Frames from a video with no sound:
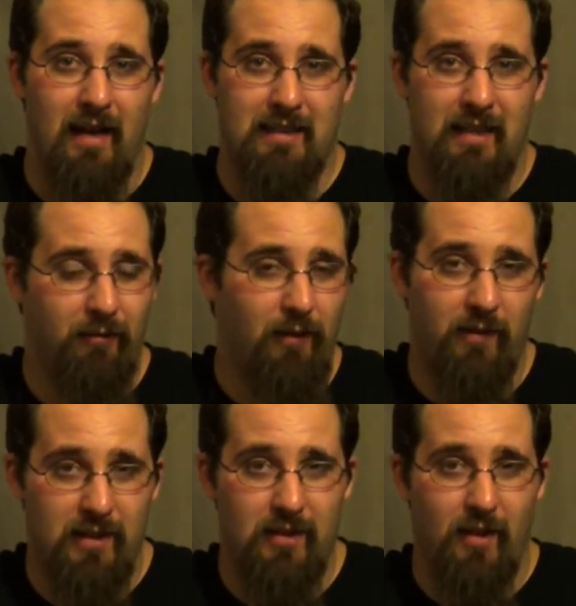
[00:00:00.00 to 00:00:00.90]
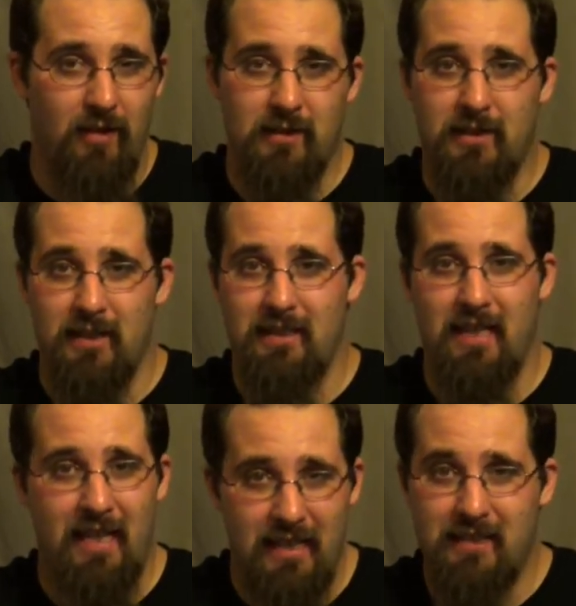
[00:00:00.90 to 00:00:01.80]
Several of the songs just
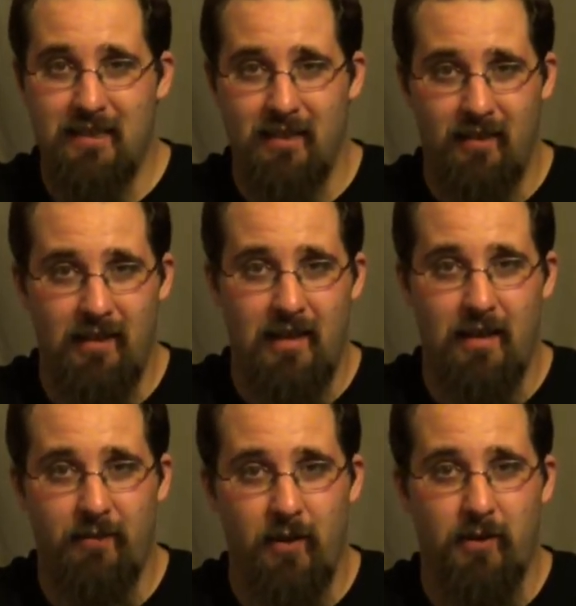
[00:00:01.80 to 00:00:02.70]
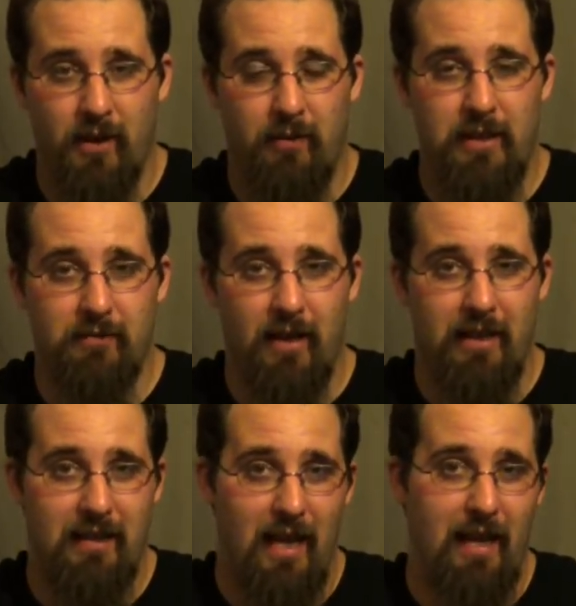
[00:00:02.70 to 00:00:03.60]
instantly evoke the
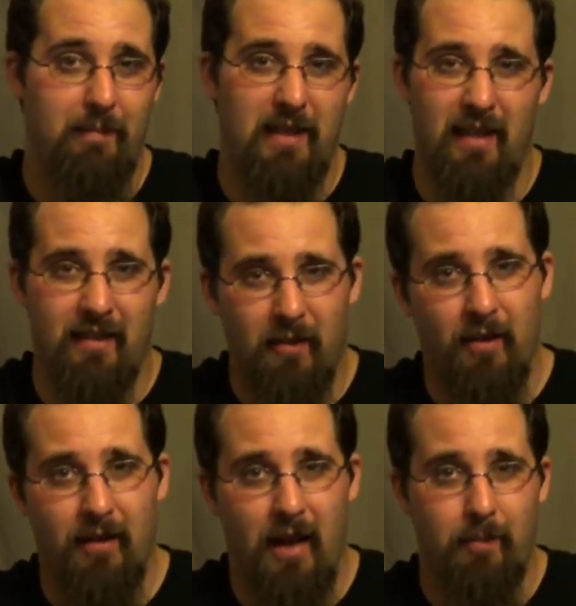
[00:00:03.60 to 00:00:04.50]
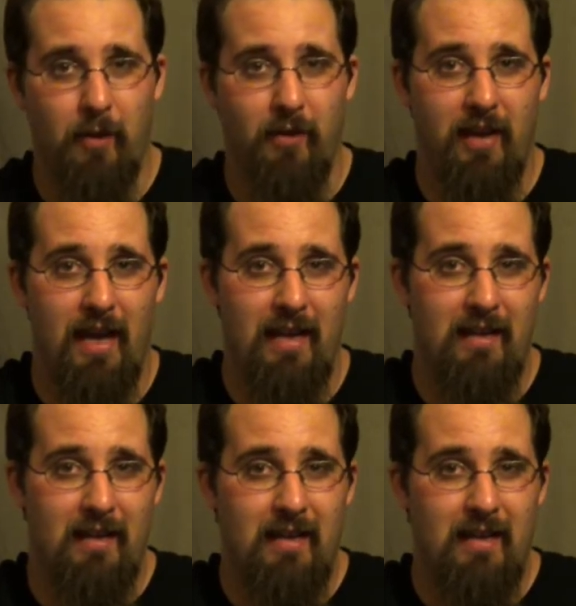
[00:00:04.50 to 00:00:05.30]
Queensrÿche name, and then there are a couple that